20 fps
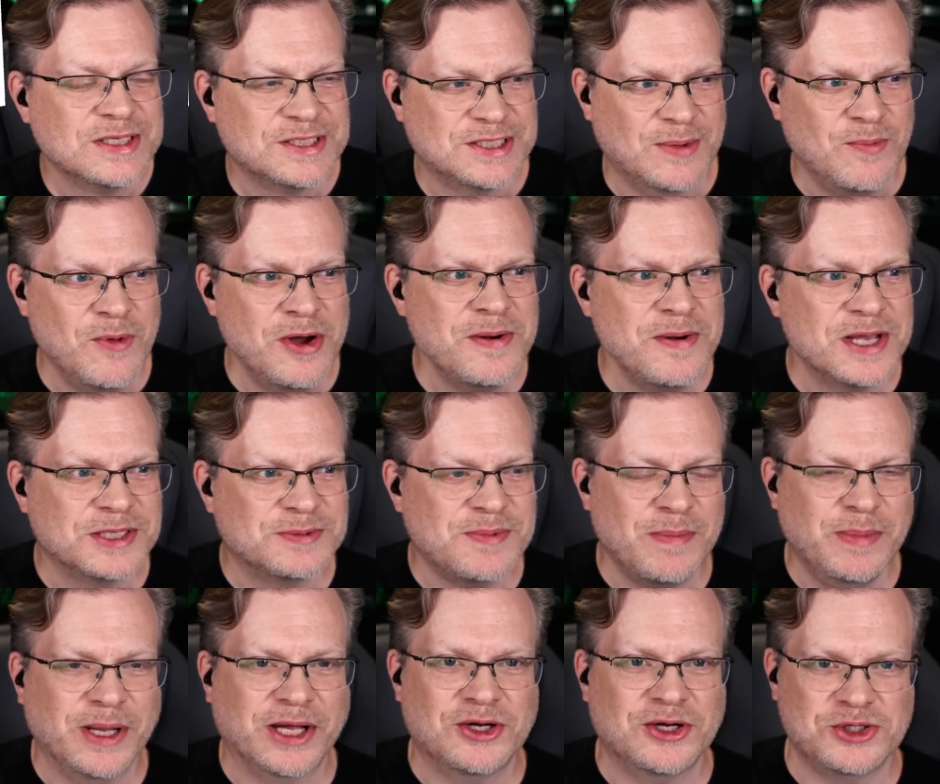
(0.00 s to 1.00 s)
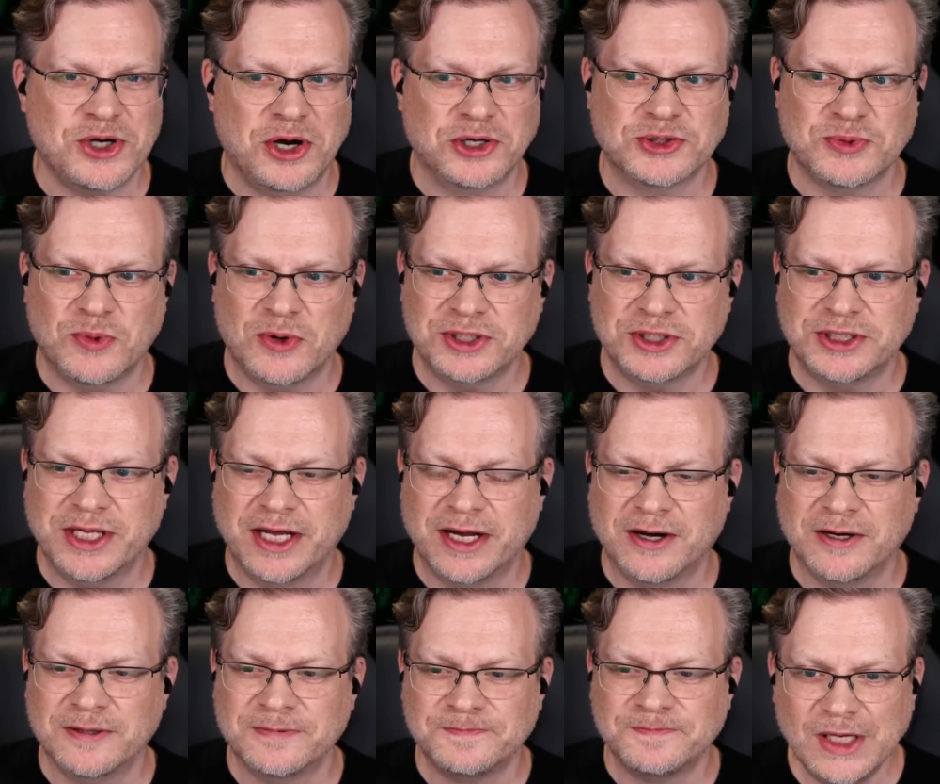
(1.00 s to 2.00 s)
someone as public as Arnold
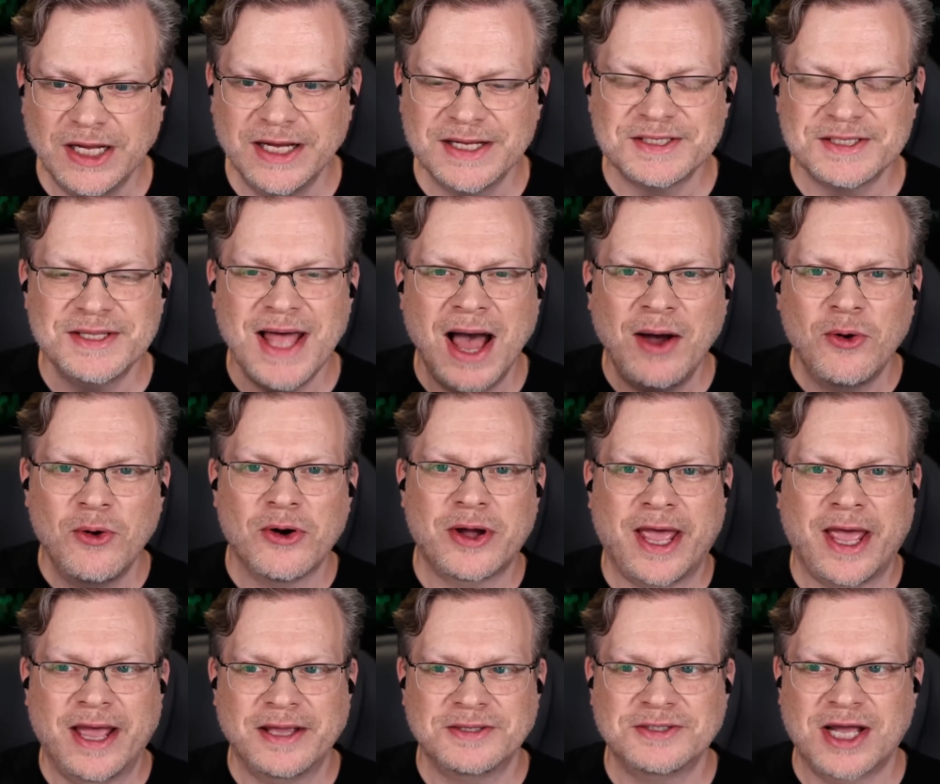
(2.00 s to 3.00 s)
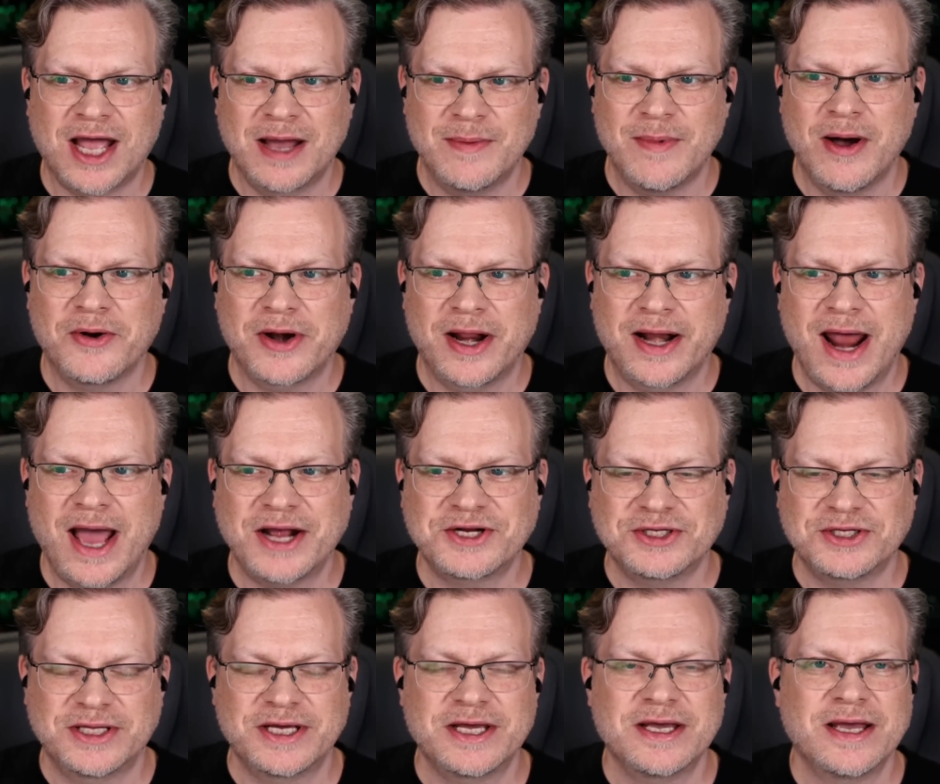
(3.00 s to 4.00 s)
Schwarzenegger, it's now okay to come out and
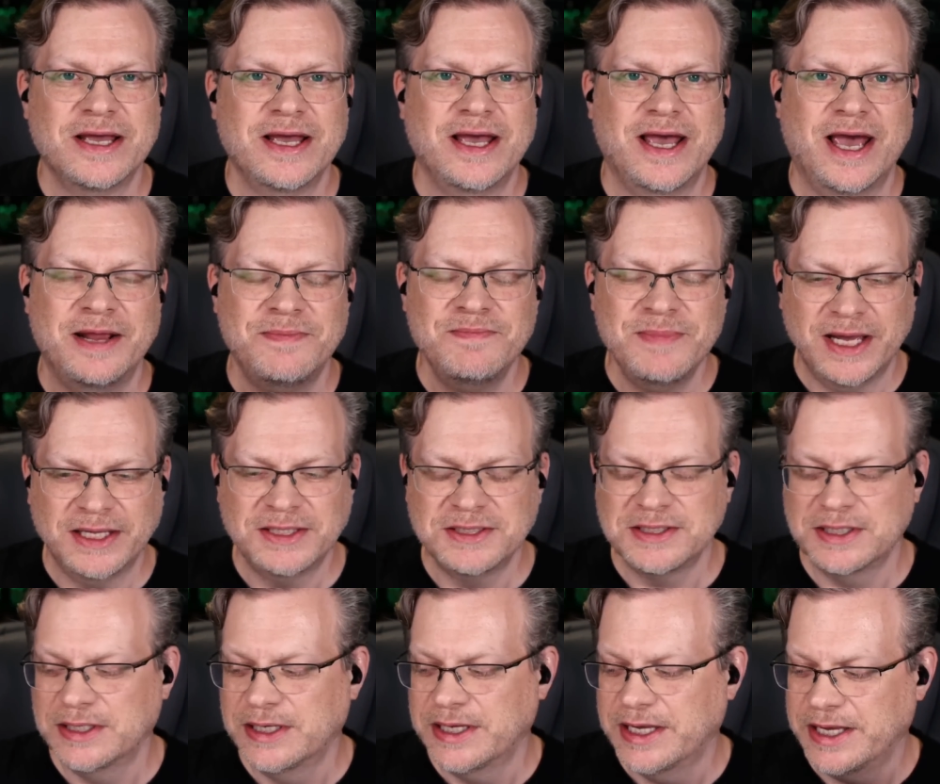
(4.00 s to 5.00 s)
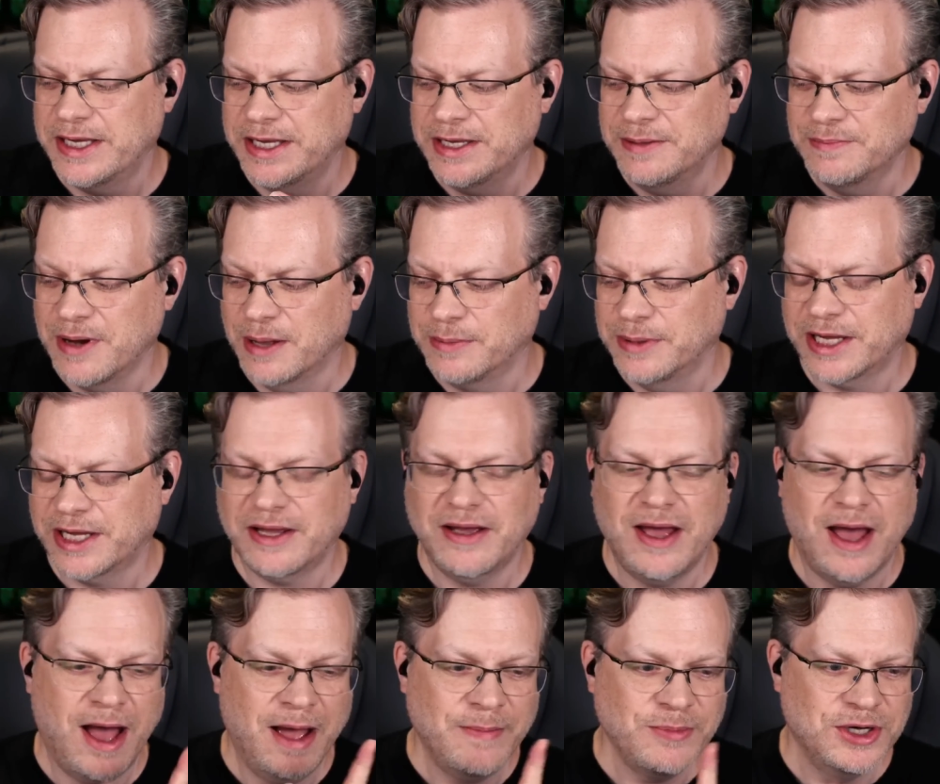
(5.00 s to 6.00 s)
actually admit in public,
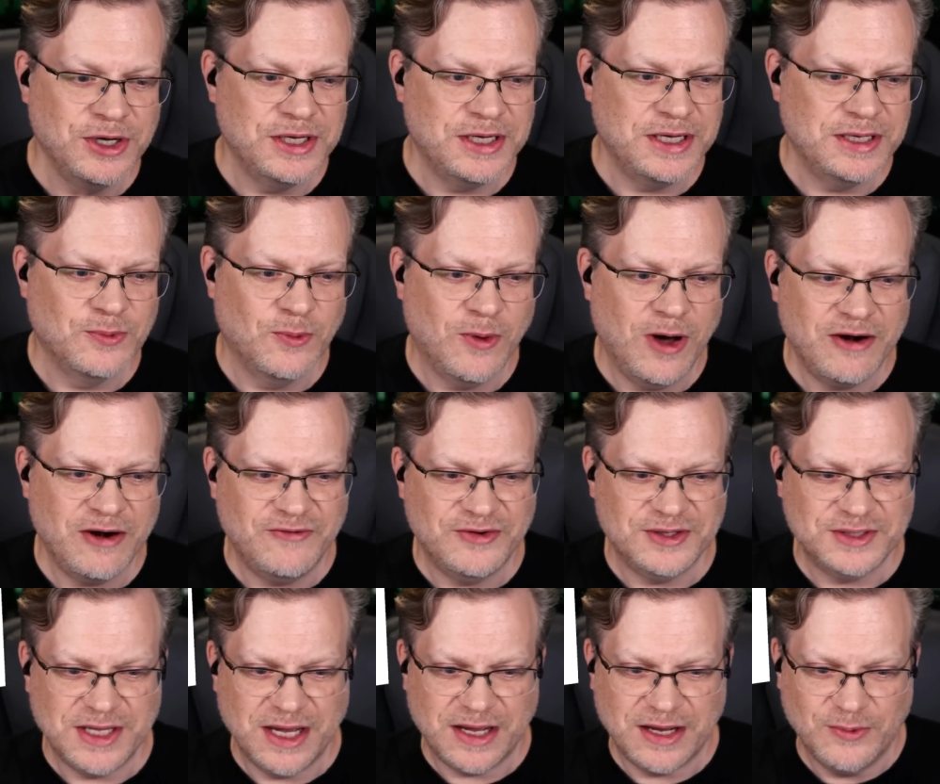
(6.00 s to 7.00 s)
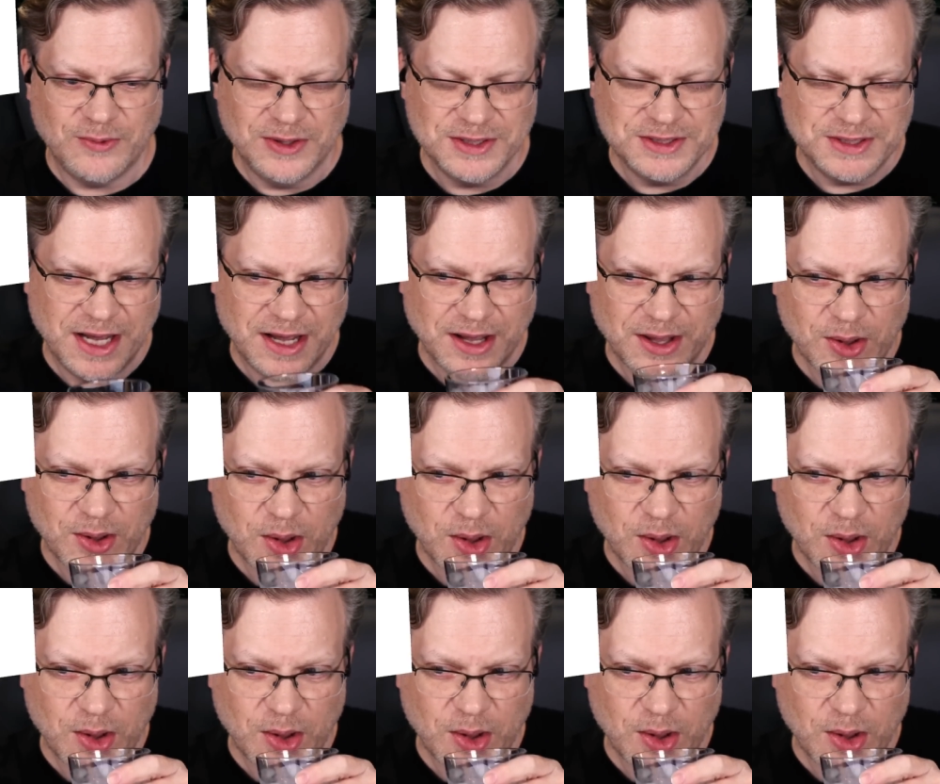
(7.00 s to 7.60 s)
I'm going to need a water for a sec. 1 sec.